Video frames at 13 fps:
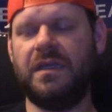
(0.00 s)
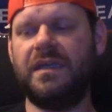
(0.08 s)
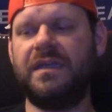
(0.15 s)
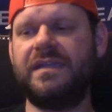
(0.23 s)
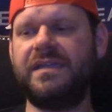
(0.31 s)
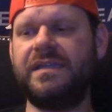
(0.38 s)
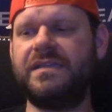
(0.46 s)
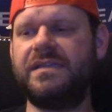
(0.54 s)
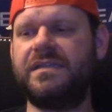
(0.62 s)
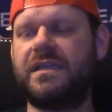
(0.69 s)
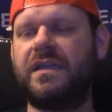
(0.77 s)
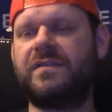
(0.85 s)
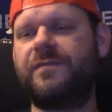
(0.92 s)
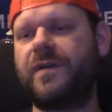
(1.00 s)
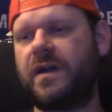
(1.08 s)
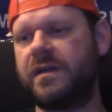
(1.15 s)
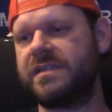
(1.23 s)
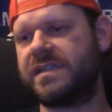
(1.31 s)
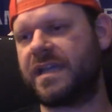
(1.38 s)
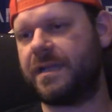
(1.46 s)
He's, as far
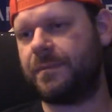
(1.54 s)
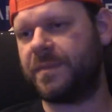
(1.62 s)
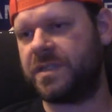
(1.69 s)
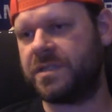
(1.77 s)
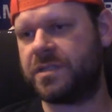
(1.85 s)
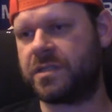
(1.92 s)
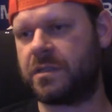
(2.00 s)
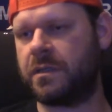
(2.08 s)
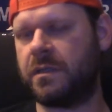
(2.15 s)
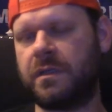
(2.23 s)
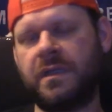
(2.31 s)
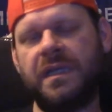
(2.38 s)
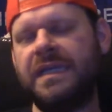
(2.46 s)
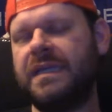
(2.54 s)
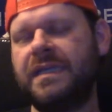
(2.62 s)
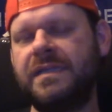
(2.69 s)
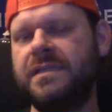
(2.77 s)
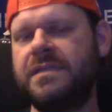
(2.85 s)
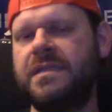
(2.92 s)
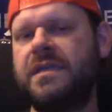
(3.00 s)
as I am concerned,
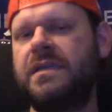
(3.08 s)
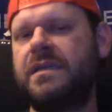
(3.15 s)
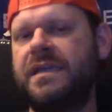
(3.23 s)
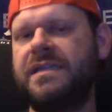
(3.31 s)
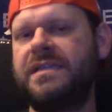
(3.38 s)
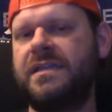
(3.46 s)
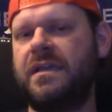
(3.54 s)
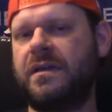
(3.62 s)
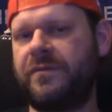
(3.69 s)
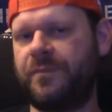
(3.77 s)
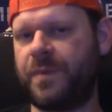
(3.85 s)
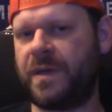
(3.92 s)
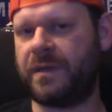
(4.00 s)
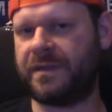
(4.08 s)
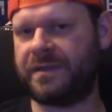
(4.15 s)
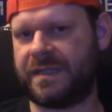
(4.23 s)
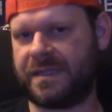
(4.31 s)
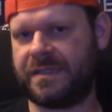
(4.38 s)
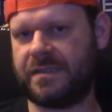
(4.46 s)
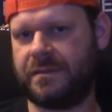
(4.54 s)
he's the Onision of
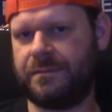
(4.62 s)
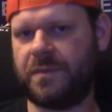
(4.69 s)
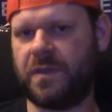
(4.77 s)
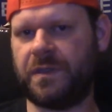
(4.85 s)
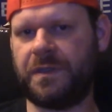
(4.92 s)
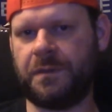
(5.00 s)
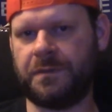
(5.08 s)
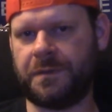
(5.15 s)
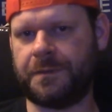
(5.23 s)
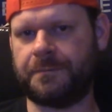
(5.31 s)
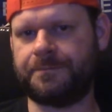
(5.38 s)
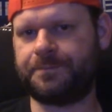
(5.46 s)
politics on YouTube.